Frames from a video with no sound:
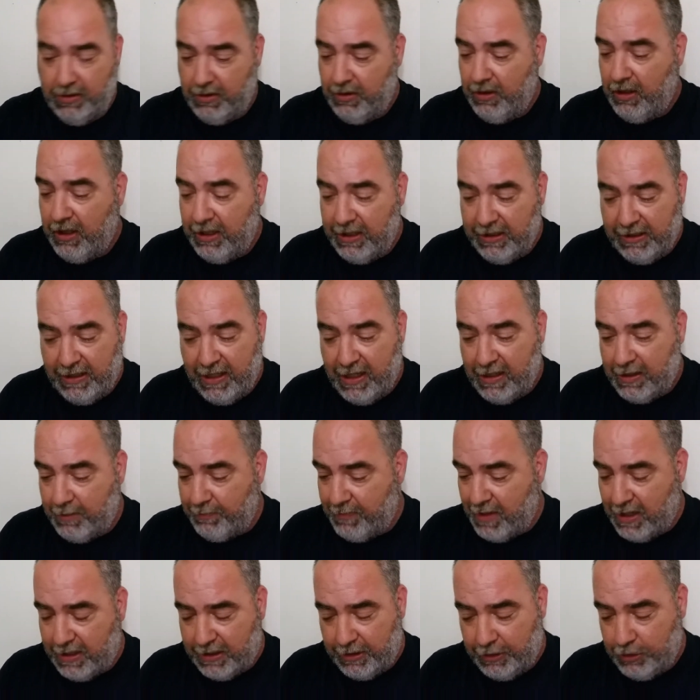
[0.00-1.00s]
And again, I'm
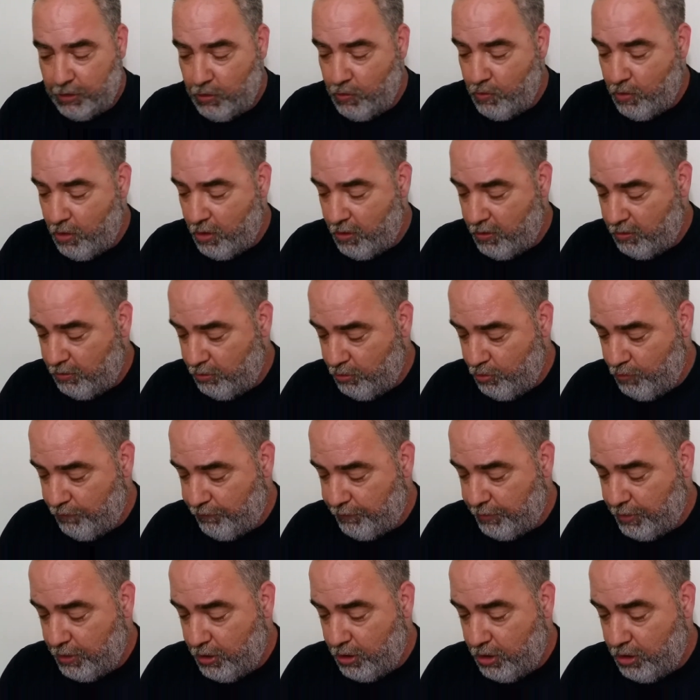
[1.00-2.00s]
not going to go all
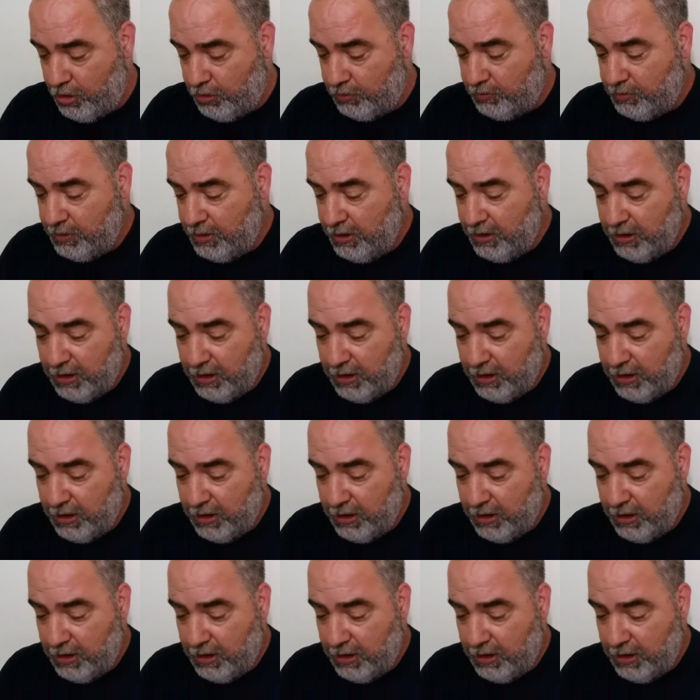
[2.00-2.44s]
over it all